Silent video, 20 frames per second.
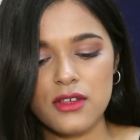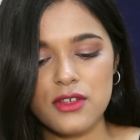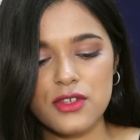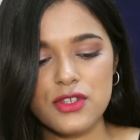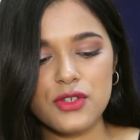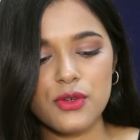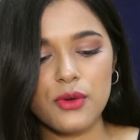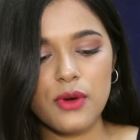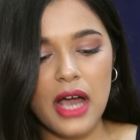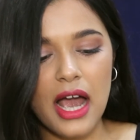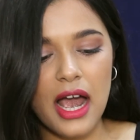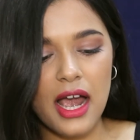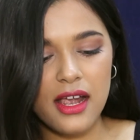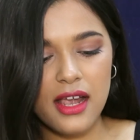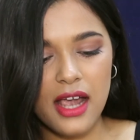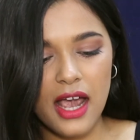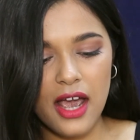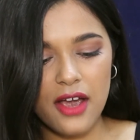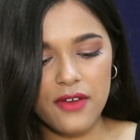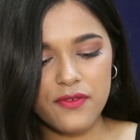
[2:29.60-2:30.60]
So I
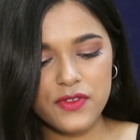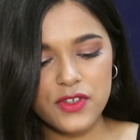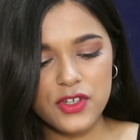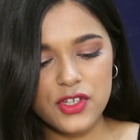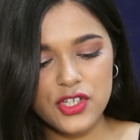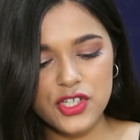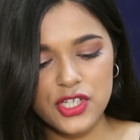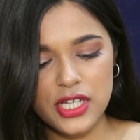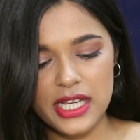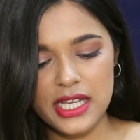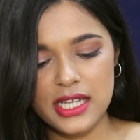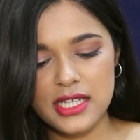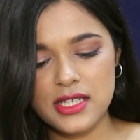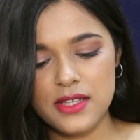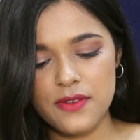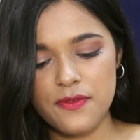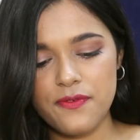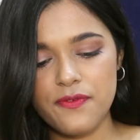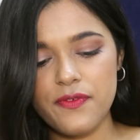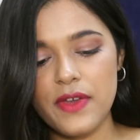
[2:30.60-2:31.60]
have the
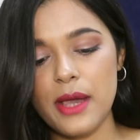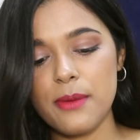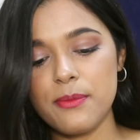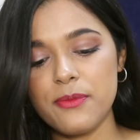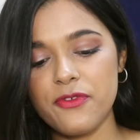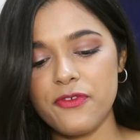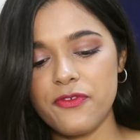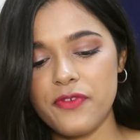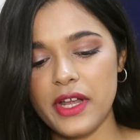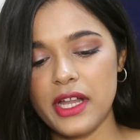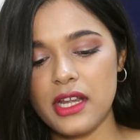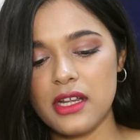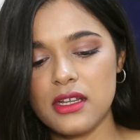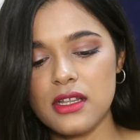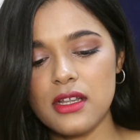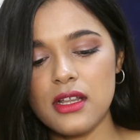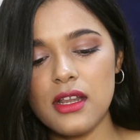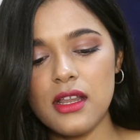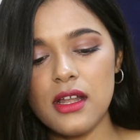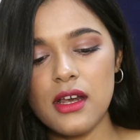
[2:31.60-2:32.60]
shades Femme
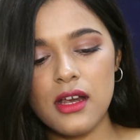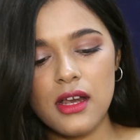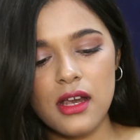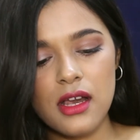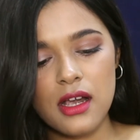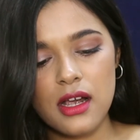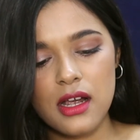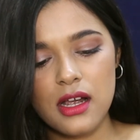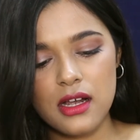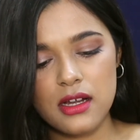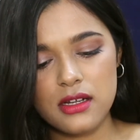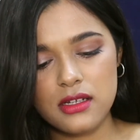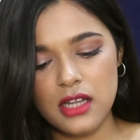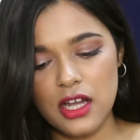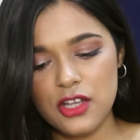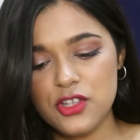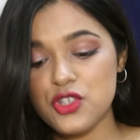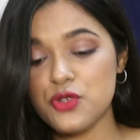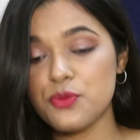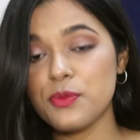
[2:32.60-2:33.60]
Fatale,
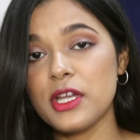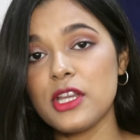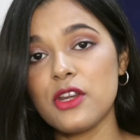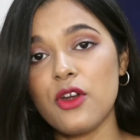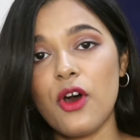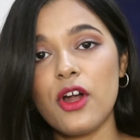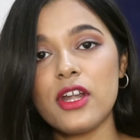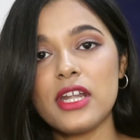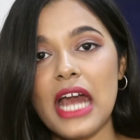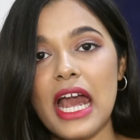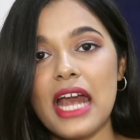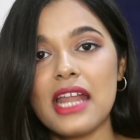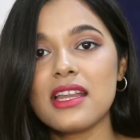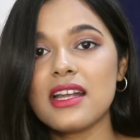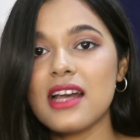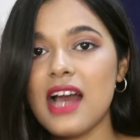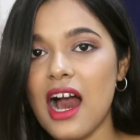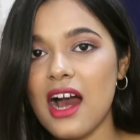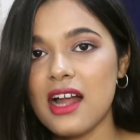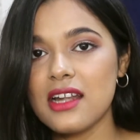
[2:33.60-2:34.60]
Touch Me Not
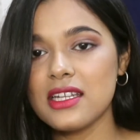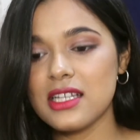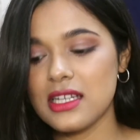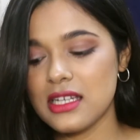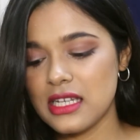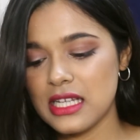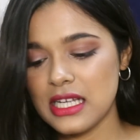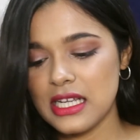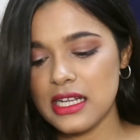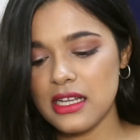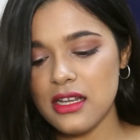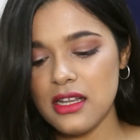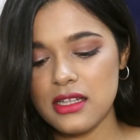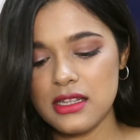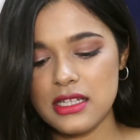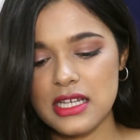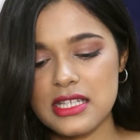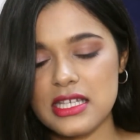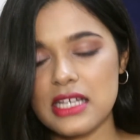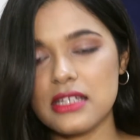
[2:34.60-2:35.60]
and Can't Deal.
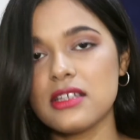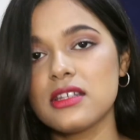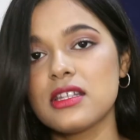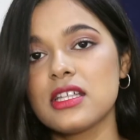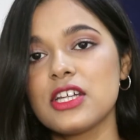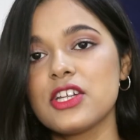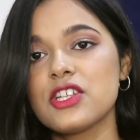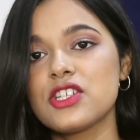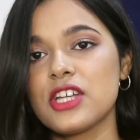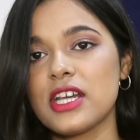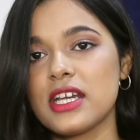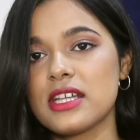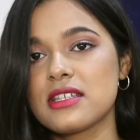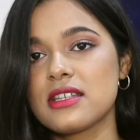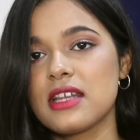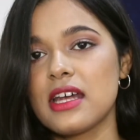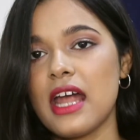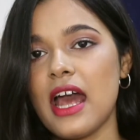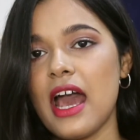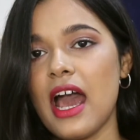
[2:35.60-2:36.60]
These are the 3 shades
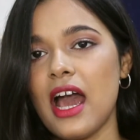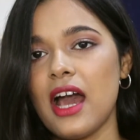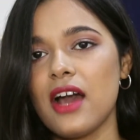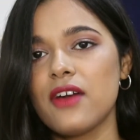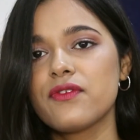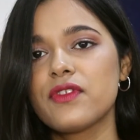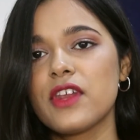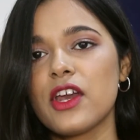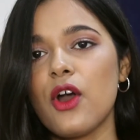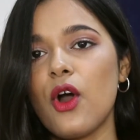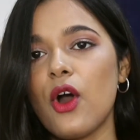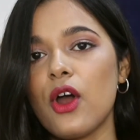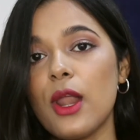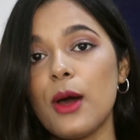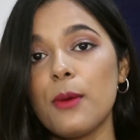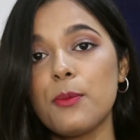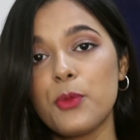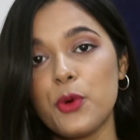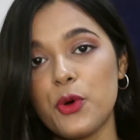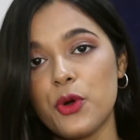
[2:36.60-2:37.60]
that I have. They all
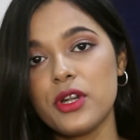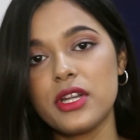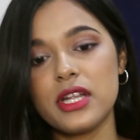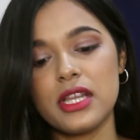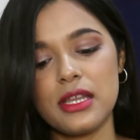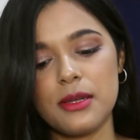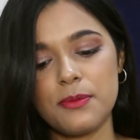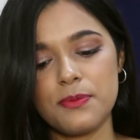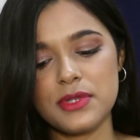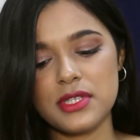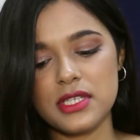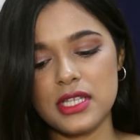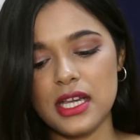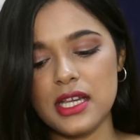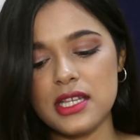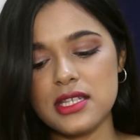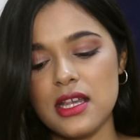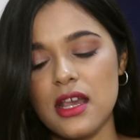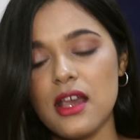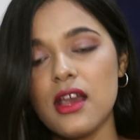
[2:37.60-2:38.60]
are bold
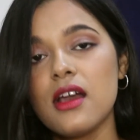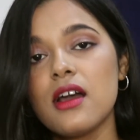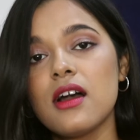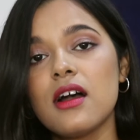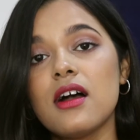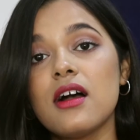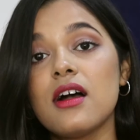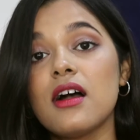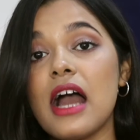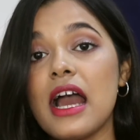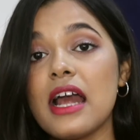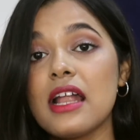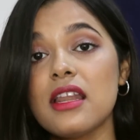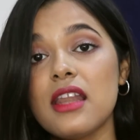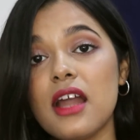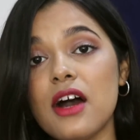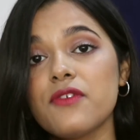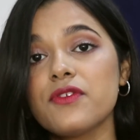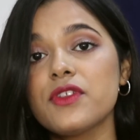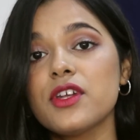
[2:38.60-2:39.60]
lipsticks. I
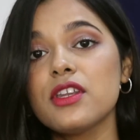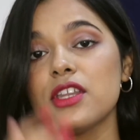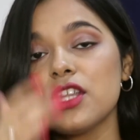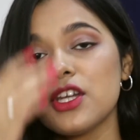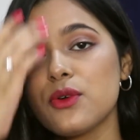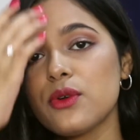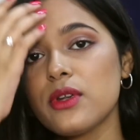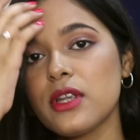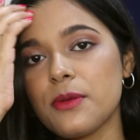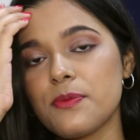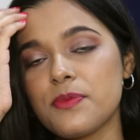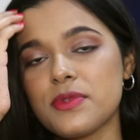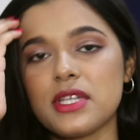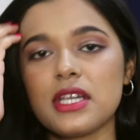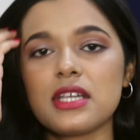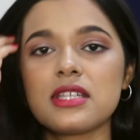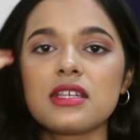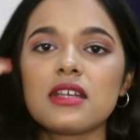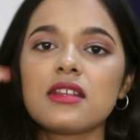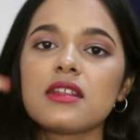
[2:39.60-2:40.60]
love the nude
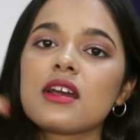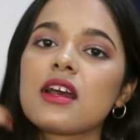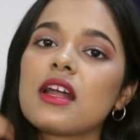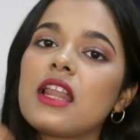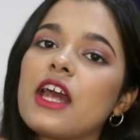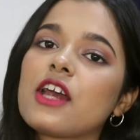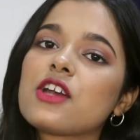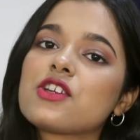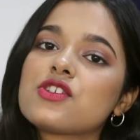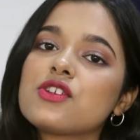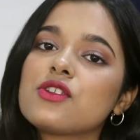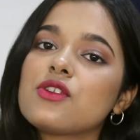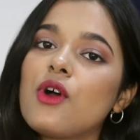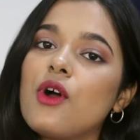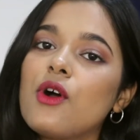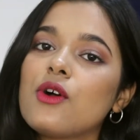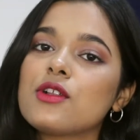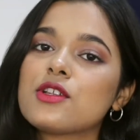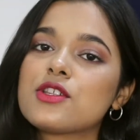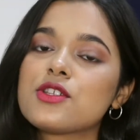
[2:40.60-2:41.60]
lipsticks in the collection
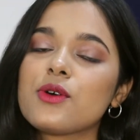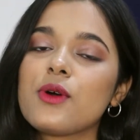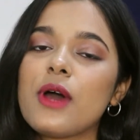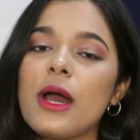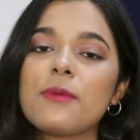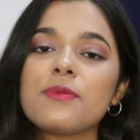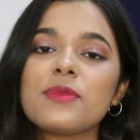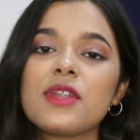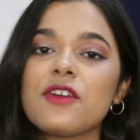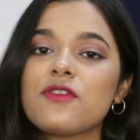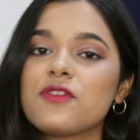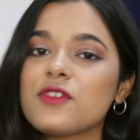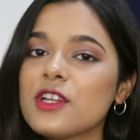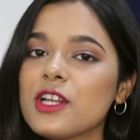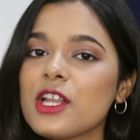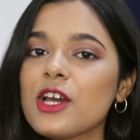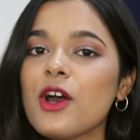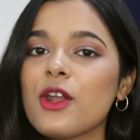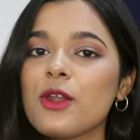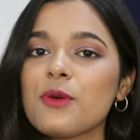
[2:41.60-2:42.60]
also. I'm
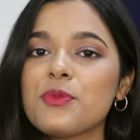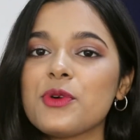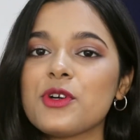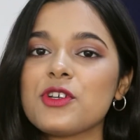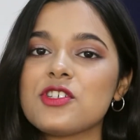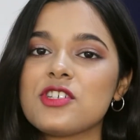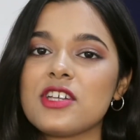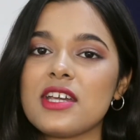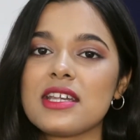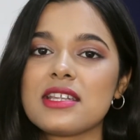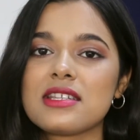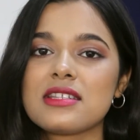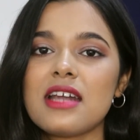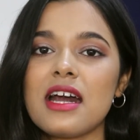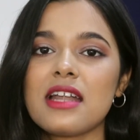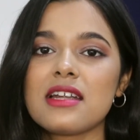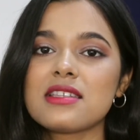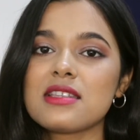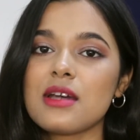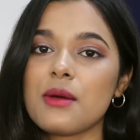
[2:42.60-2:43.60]
definitely going to purchase
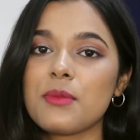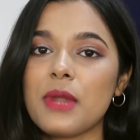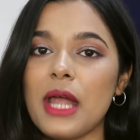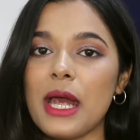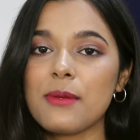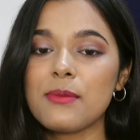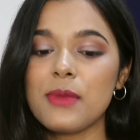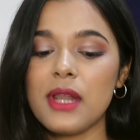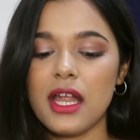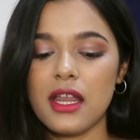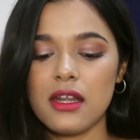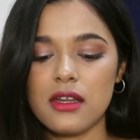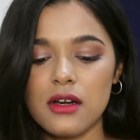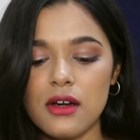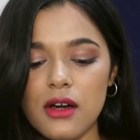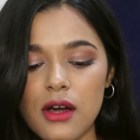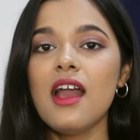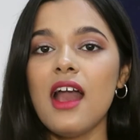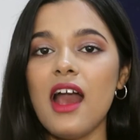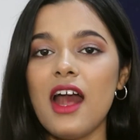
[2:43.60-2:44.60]
that sometime
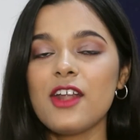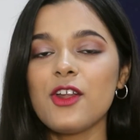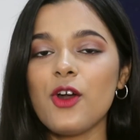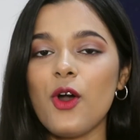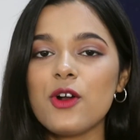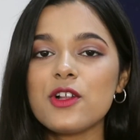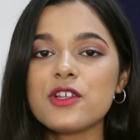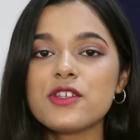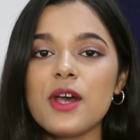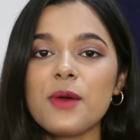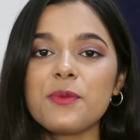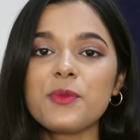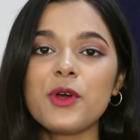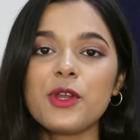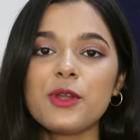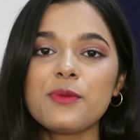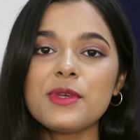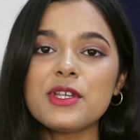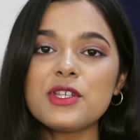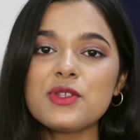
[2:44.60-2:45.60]
later. And also I'm
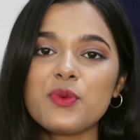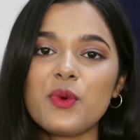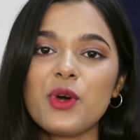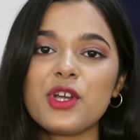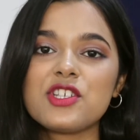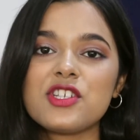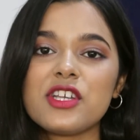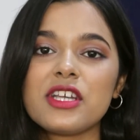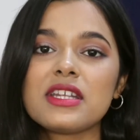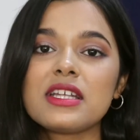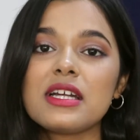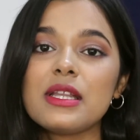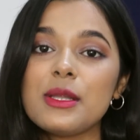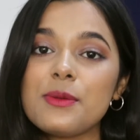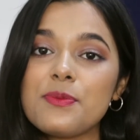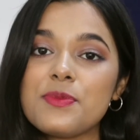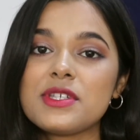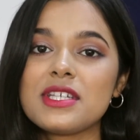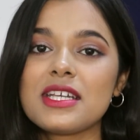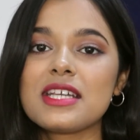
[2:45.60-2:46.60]
going to be swatching the
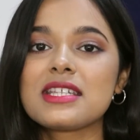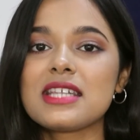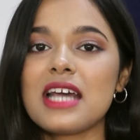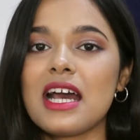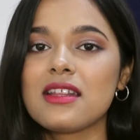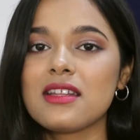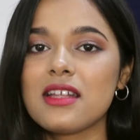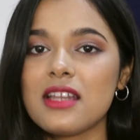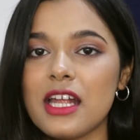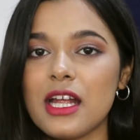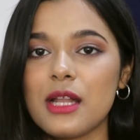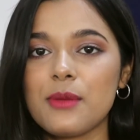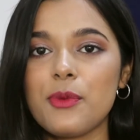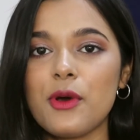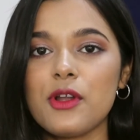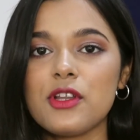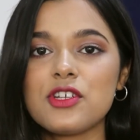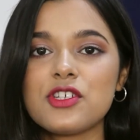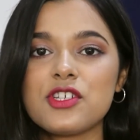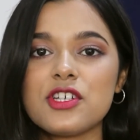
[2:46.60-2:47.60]
lipsticks and the nail
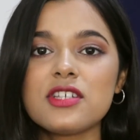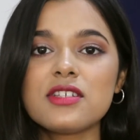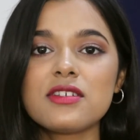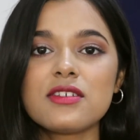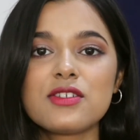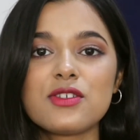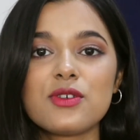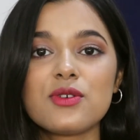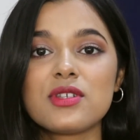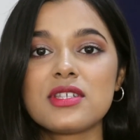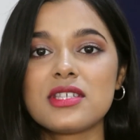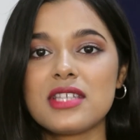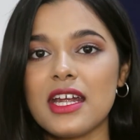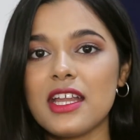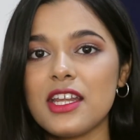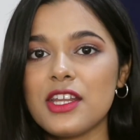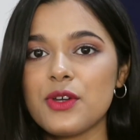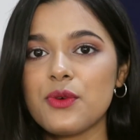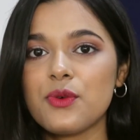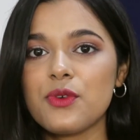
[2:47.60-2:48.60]
polishes. So
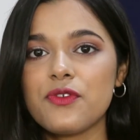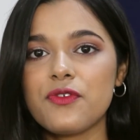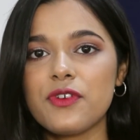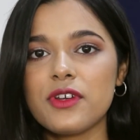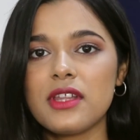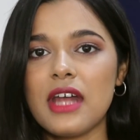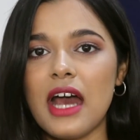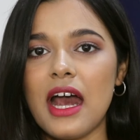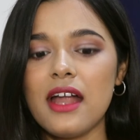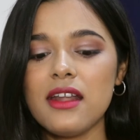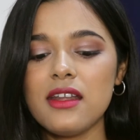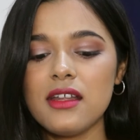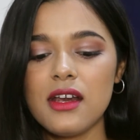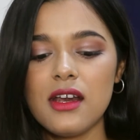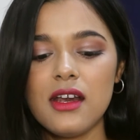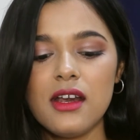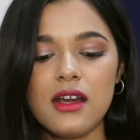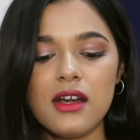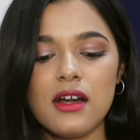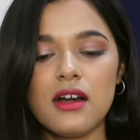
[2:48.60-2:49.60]
stay tuned for that.
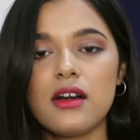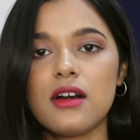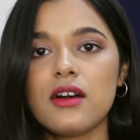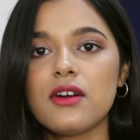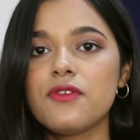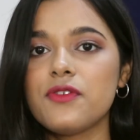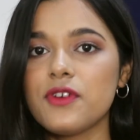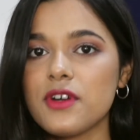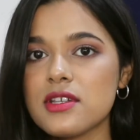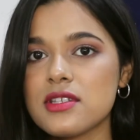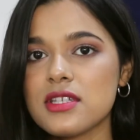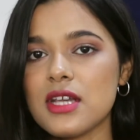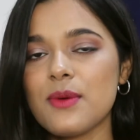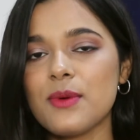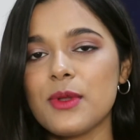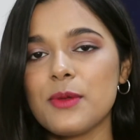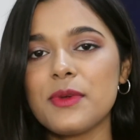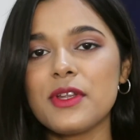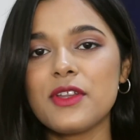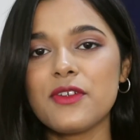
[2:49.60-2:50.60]
First I
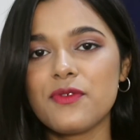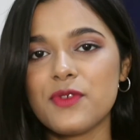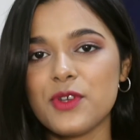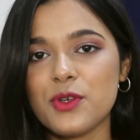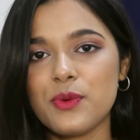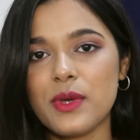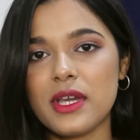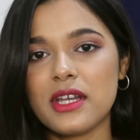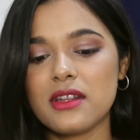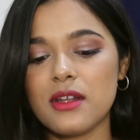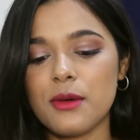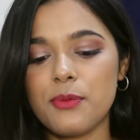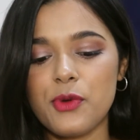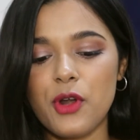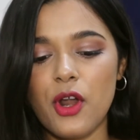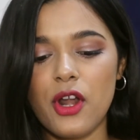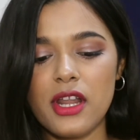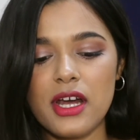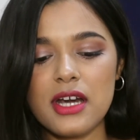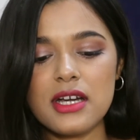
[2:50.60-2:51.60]
will be reviewing the
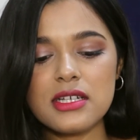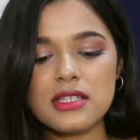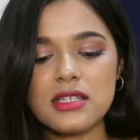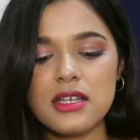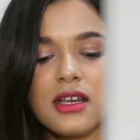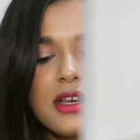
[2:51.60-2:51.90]
products.